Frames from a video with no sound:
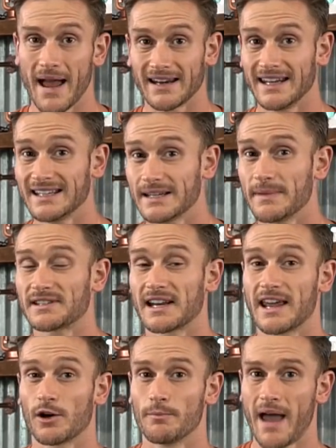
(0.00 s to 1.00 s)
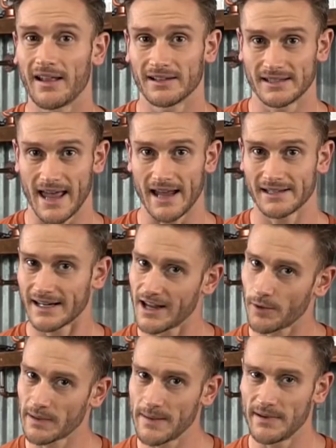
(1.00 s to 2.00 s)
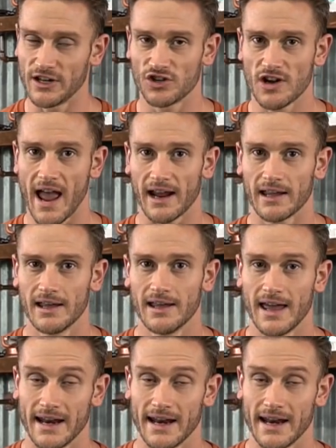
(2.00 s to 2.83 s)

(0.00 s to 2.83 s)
magnesium is going to help balance that. It's going to help keep it in check.